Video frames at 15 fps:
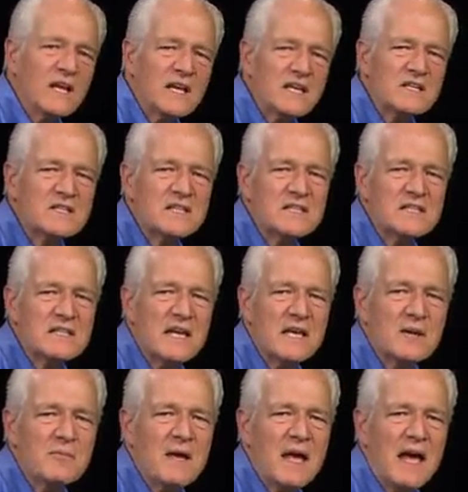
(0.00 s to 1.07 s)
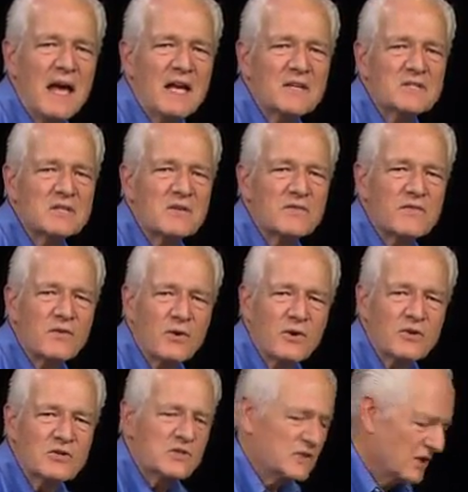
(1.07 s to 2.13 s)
is the same as the first.